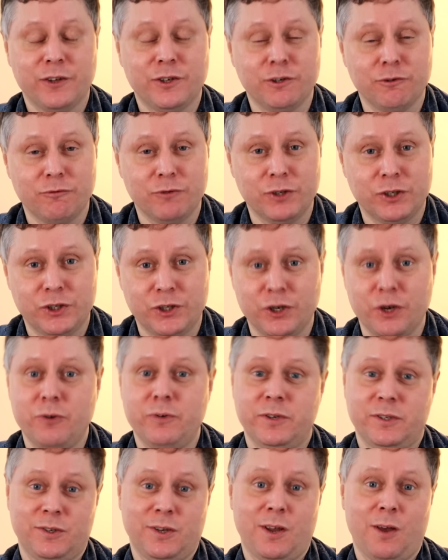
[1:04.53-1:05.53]
to
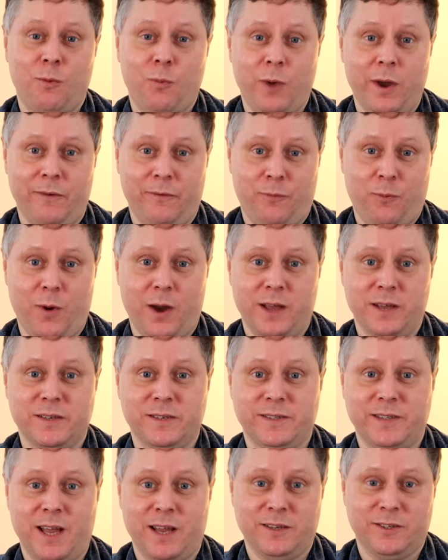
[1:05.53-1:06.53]
reduce
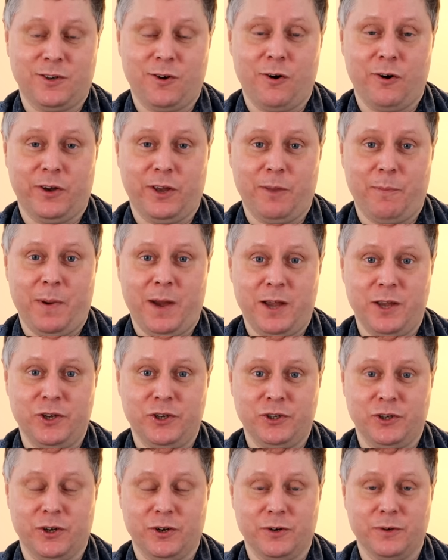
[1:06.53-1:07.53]
widthways desk
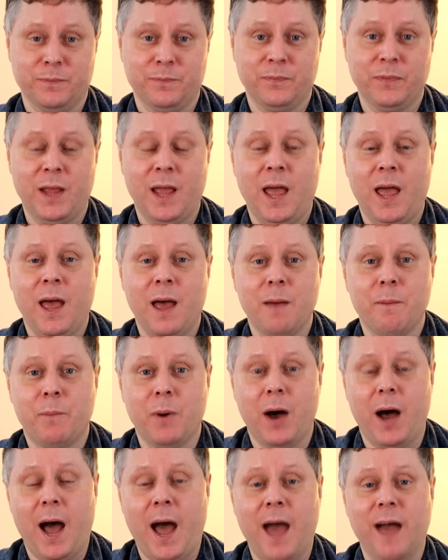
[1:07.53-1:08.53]
occupation,
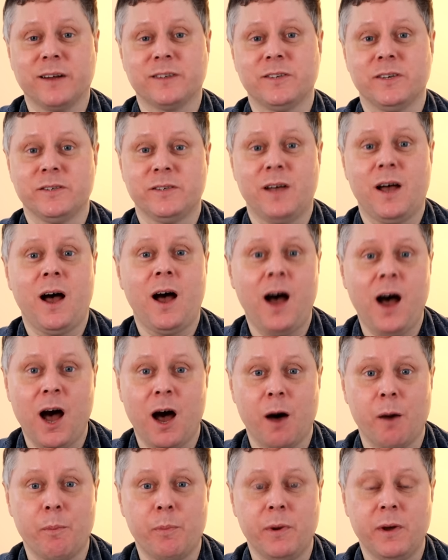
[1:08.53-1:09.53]
but acts as a
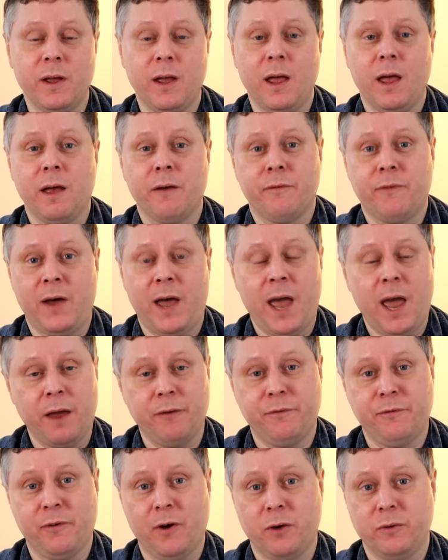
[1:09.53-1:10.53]
hub for
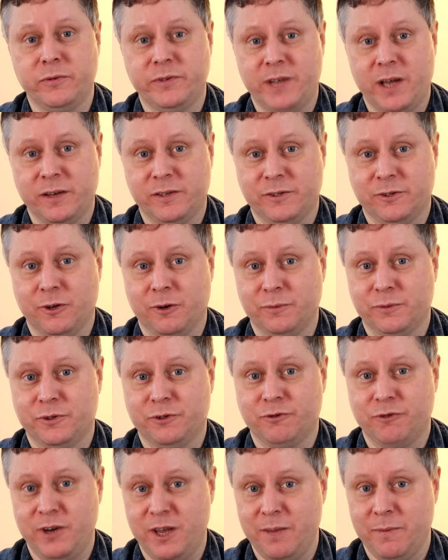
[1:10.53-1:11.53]
headphone desktop
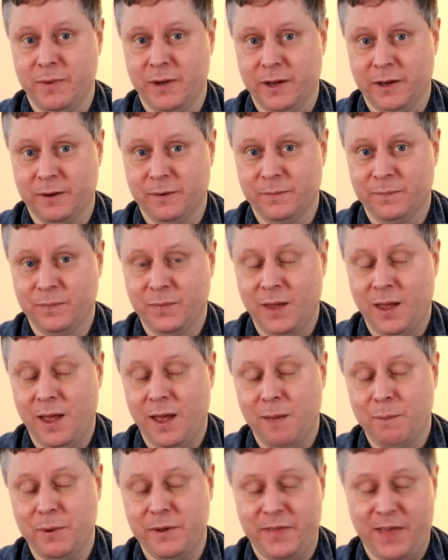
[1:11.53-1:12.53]
streaming.
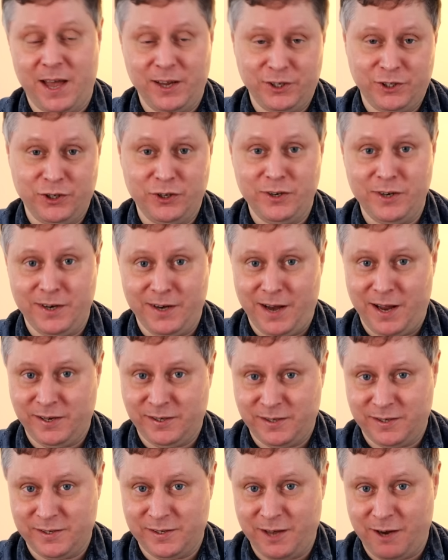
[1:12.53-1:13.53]
But that shouldn't
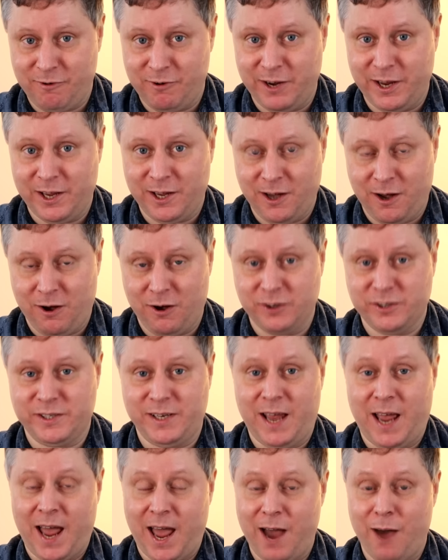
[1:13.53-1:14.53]
necessarily cast
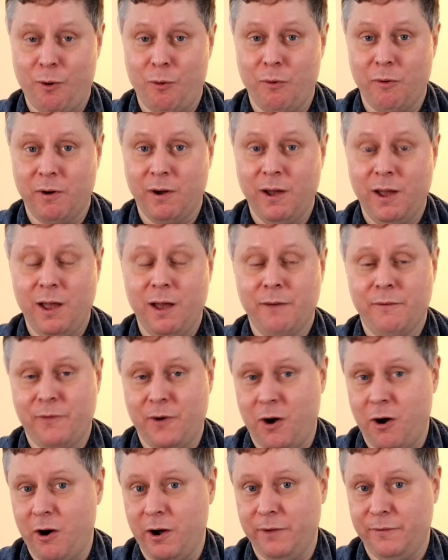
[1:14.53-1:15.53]
it out for
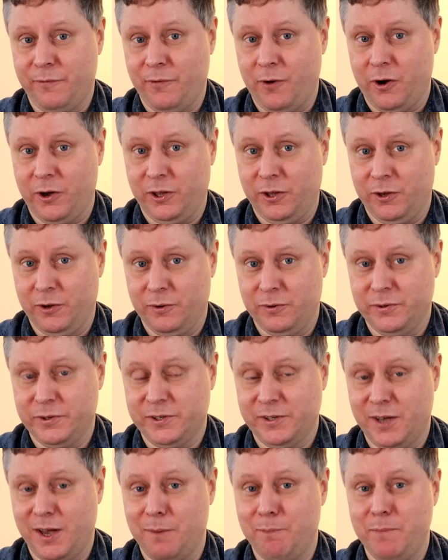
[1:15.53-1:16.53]
hi-fi
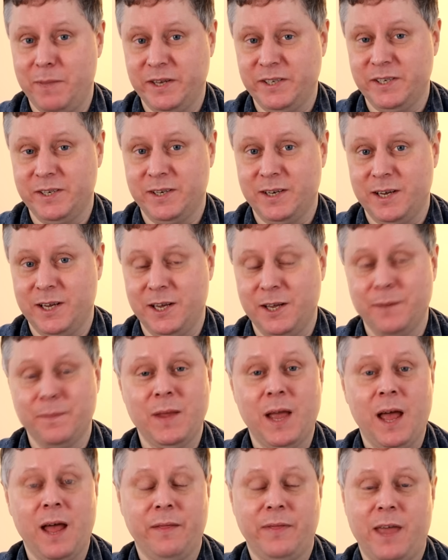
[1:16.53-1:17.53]
use. Admittedly,
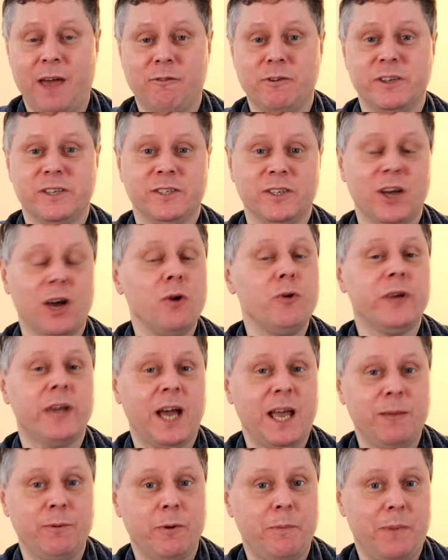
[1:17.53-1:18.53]
there is no
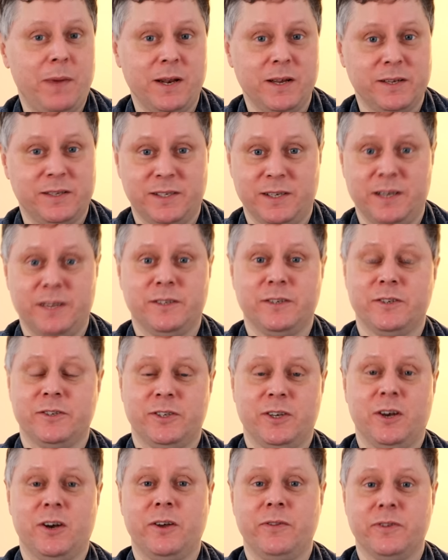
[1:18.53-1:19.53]
capability to
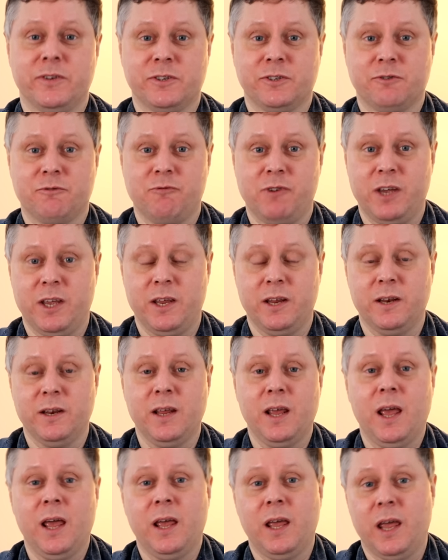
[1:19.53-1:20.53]
turn the screen
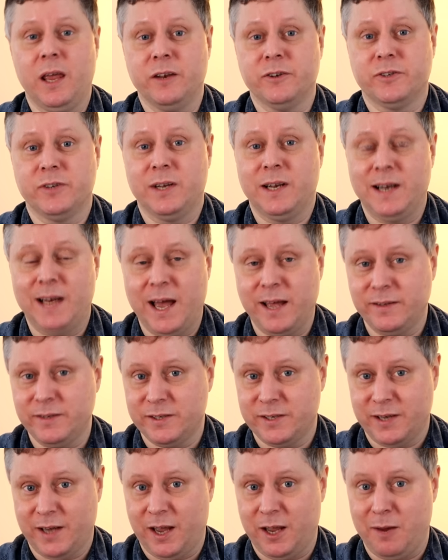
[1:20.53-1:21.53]
into
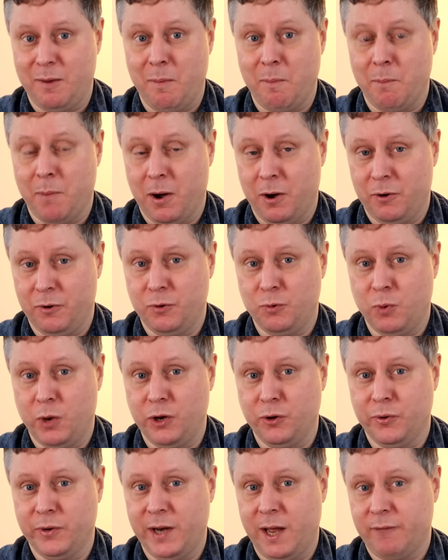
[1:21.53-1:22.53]
landscape mode
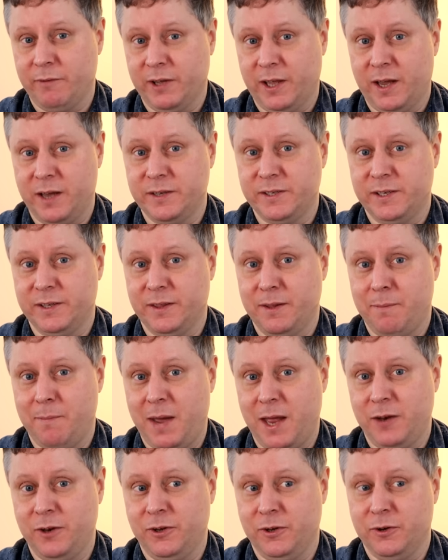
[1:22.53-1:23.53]
when you're navigating the
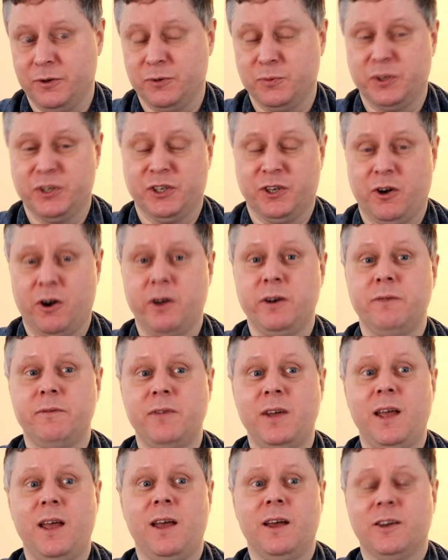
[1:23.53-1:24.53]
menus, which kind of
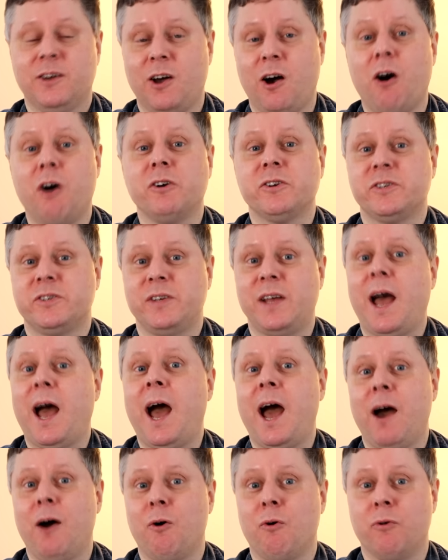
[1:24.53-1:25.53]
casts it
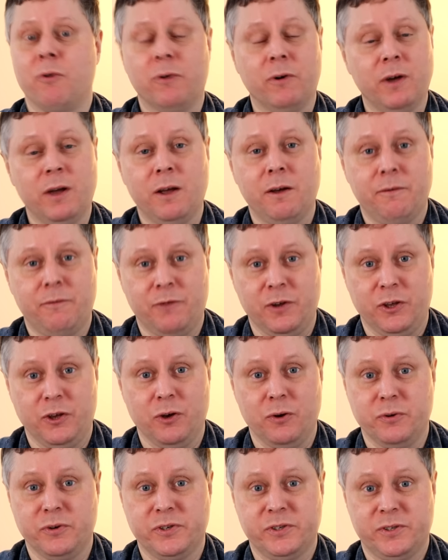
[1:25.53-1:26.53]
out for
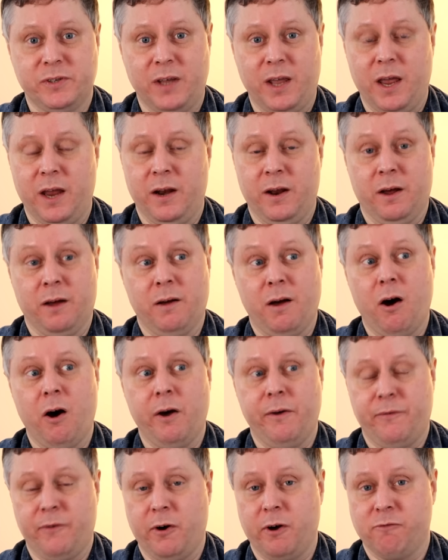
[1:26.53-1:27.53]
use in a
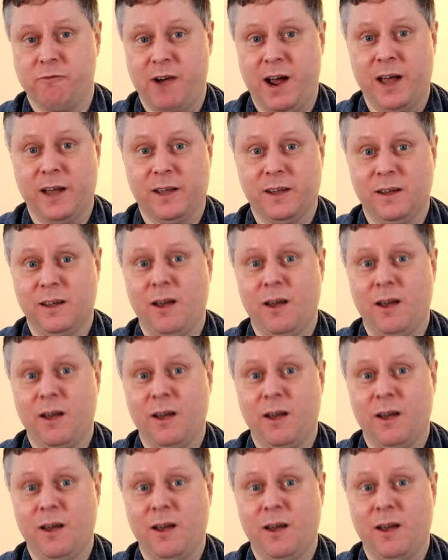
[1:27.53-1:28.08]
hi-fi rack